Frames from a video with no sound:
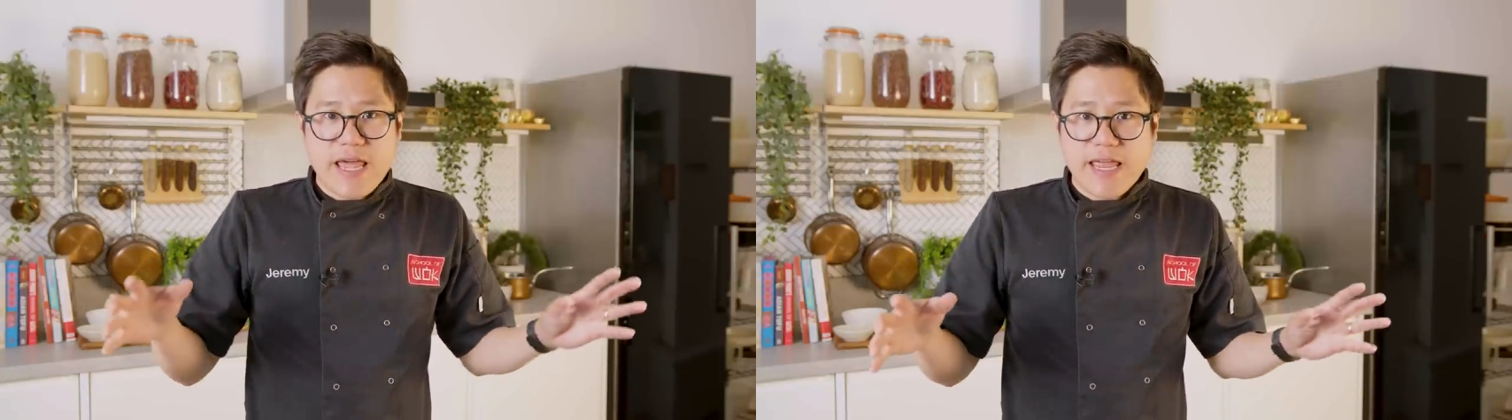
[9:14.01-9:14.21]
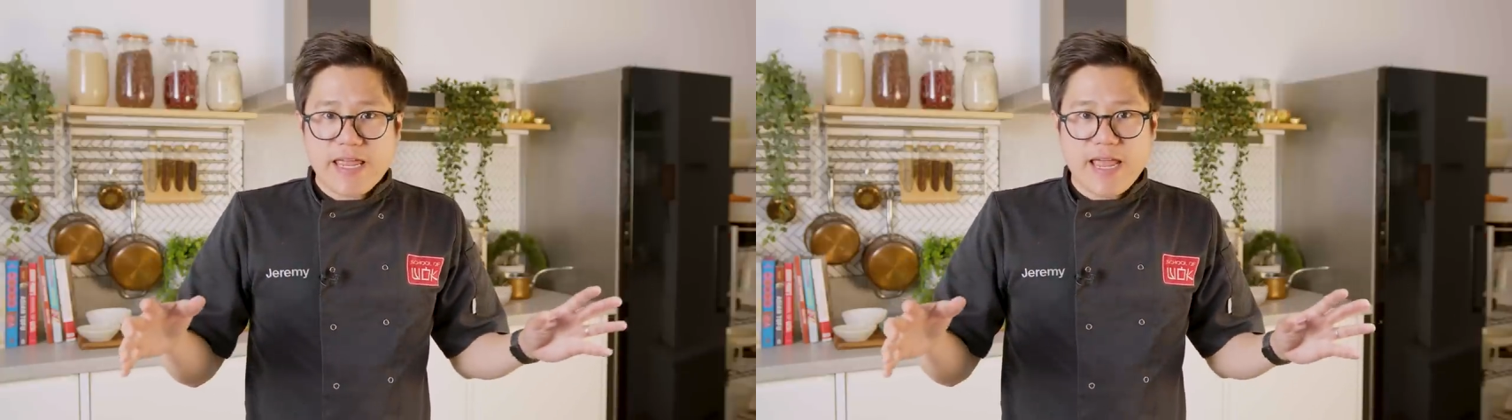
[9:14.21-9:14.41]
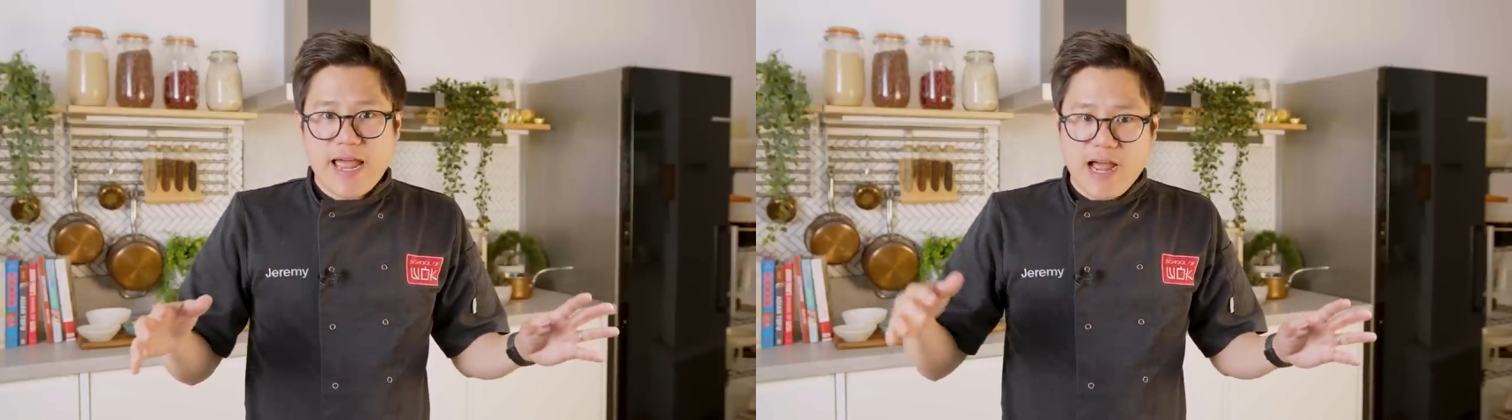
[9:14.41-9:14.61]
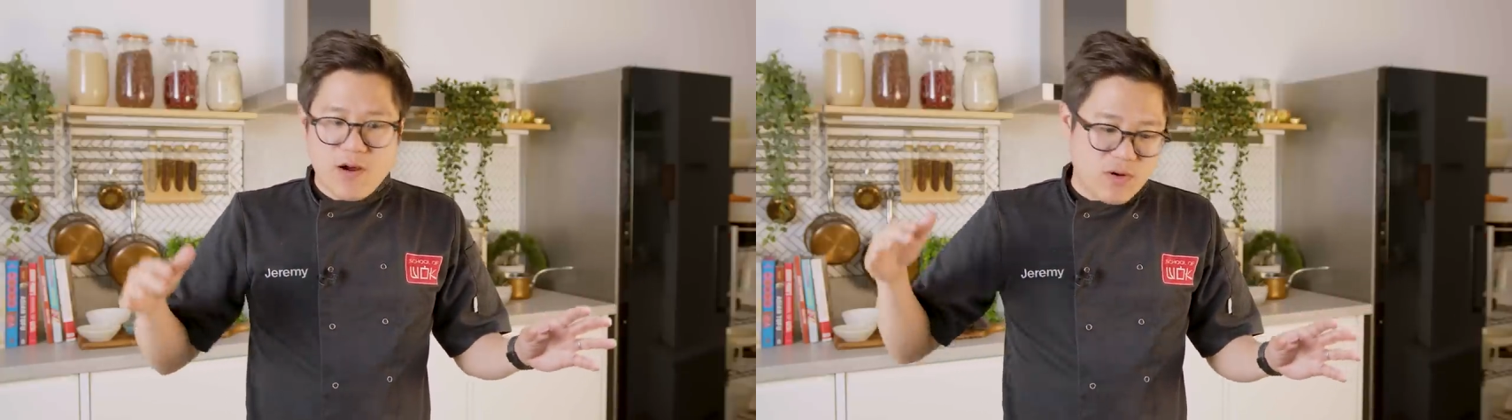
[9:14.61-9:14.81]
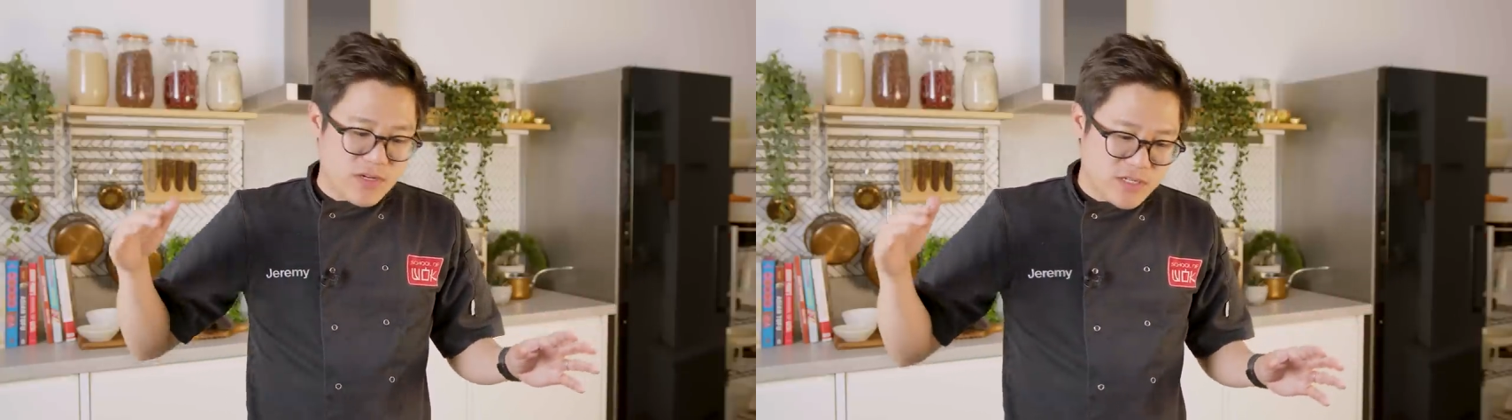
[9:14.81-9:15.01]
eight
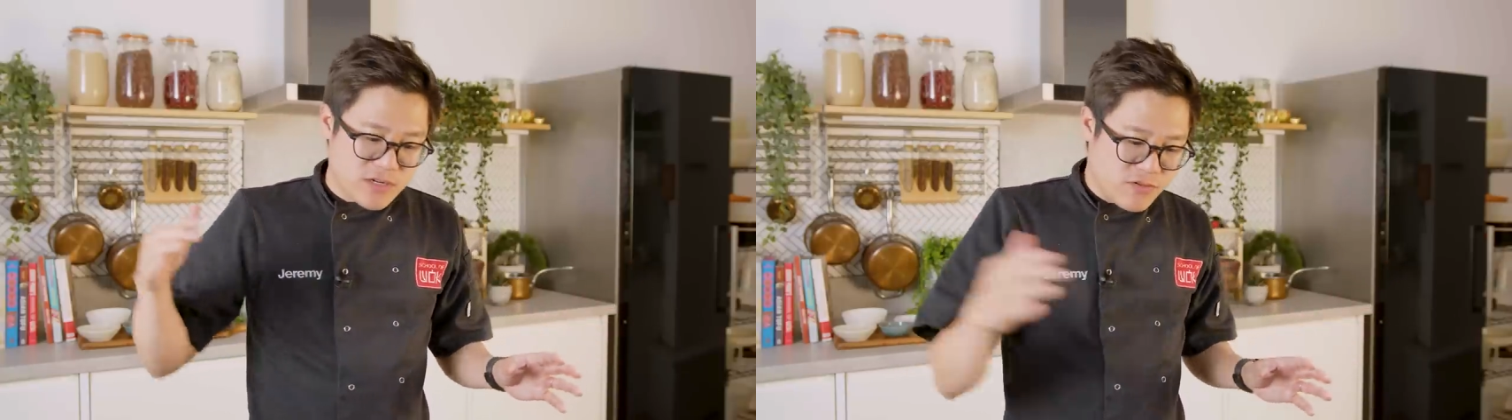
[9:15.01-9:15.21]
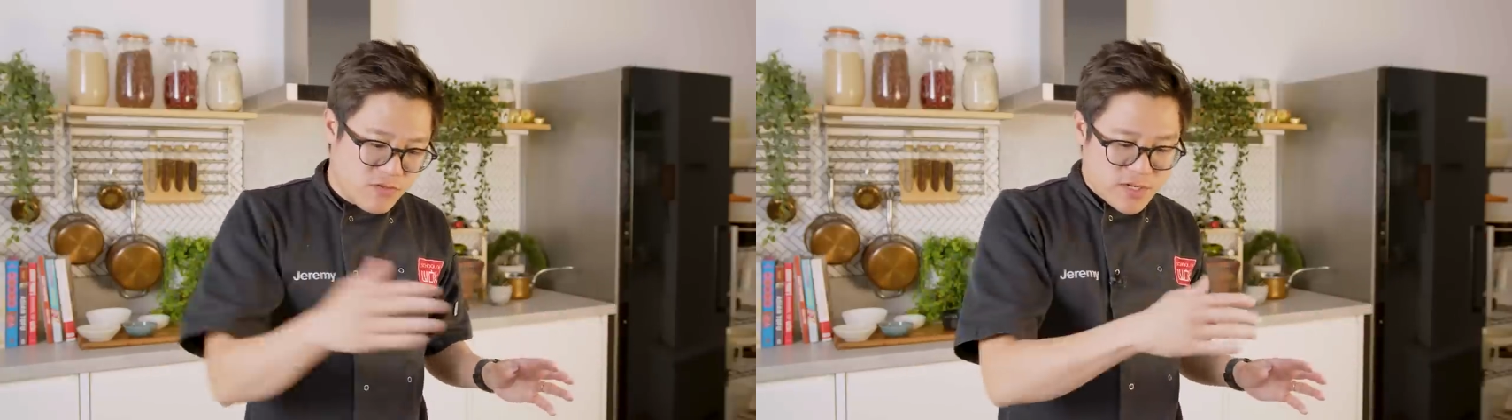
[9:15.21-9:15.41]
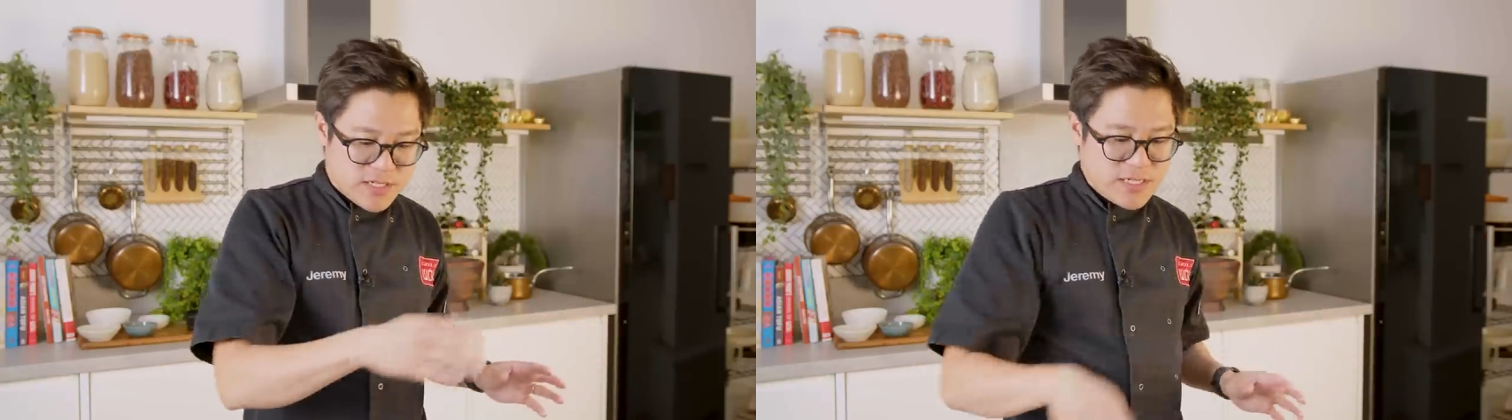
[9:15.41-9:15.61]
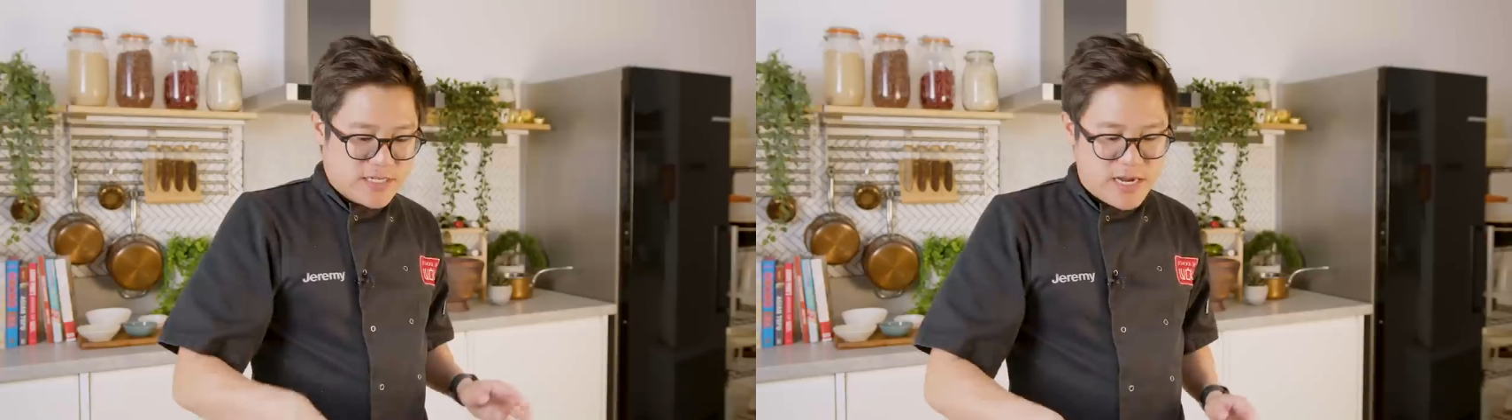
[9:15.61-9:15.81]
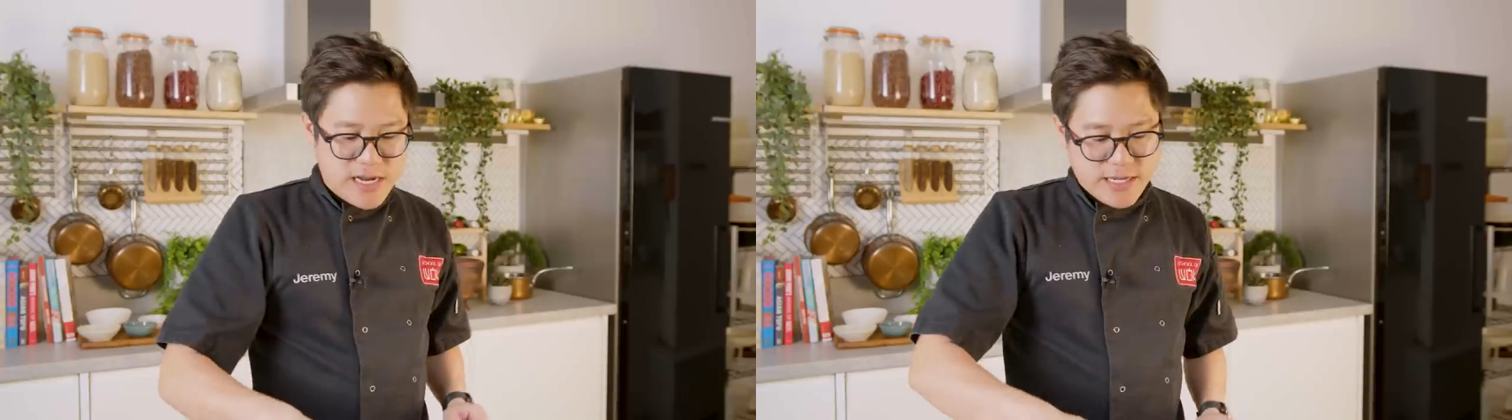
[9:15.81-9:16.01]
hours across
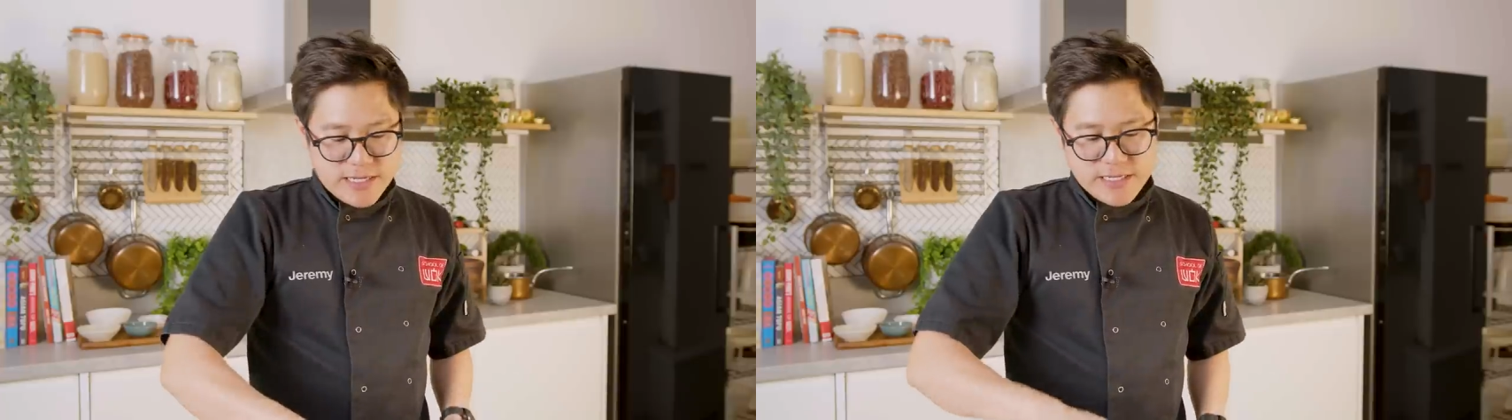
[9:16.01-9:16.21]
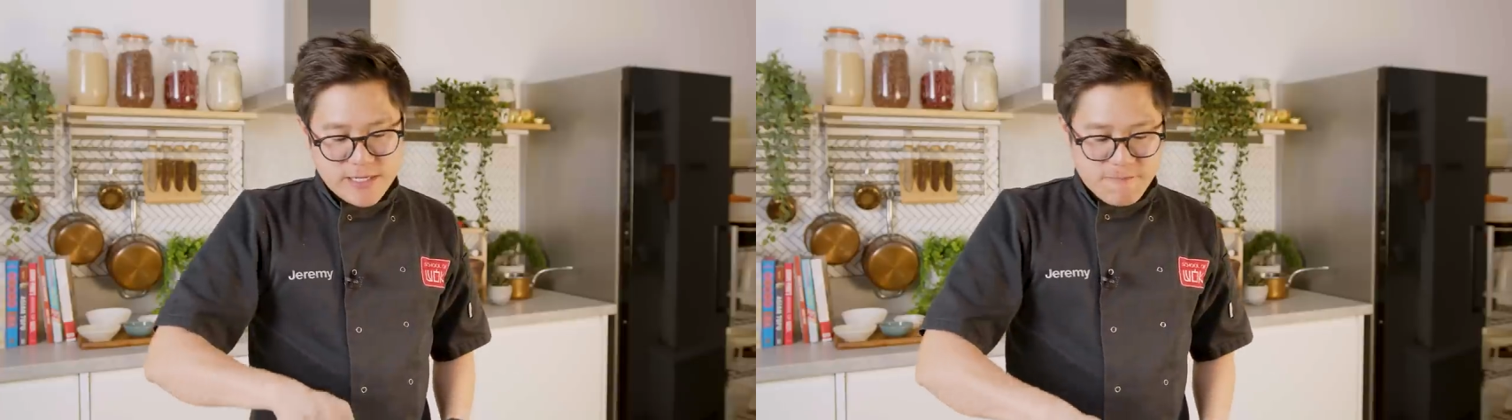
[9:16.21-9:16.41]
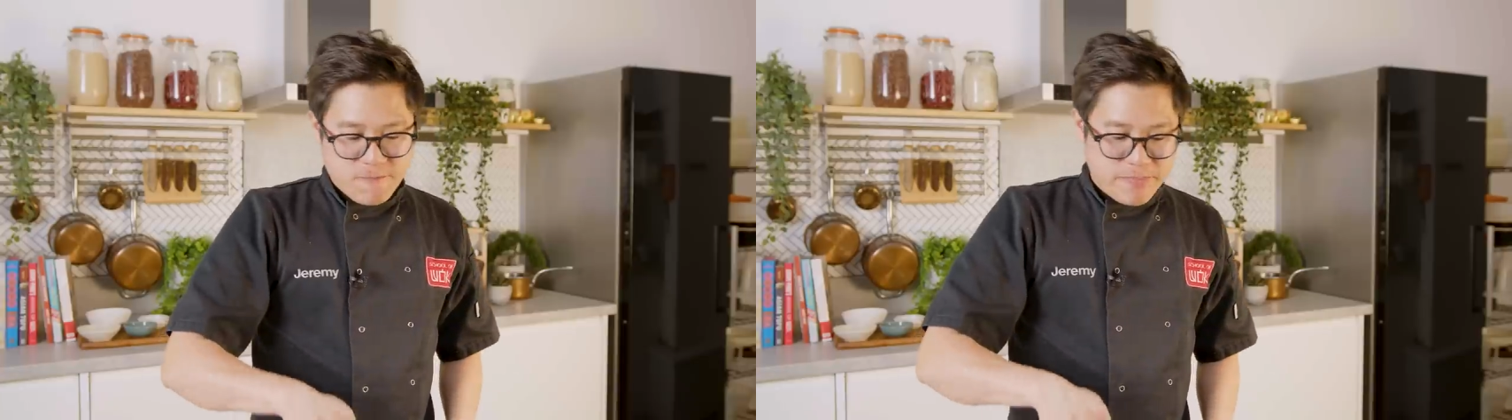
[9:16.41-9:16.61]
these islands,